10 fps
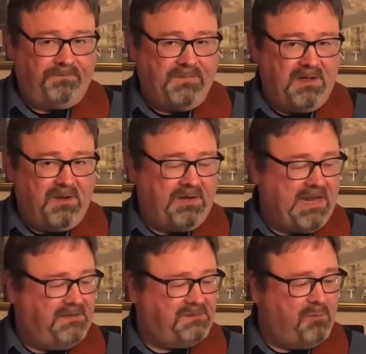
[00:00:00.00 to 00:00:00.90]
Okay,
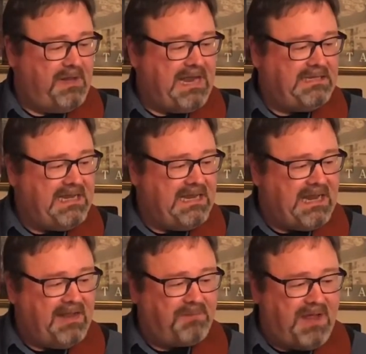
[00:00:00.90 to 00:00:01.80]
so what I did,
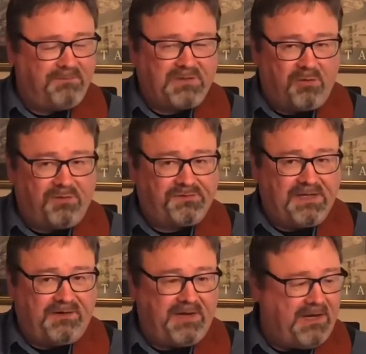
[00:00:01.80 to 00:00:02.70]
I'm tonal
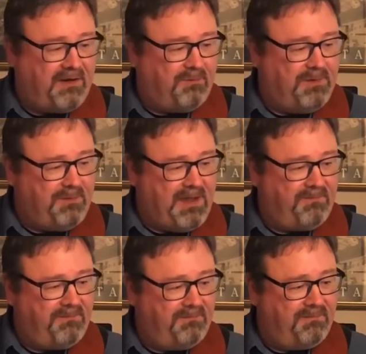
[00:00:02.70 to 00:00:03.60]
center here with my
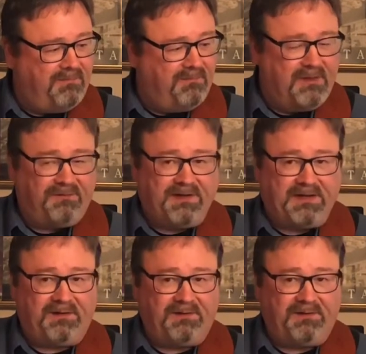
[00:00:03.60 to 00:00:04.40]
middle finger.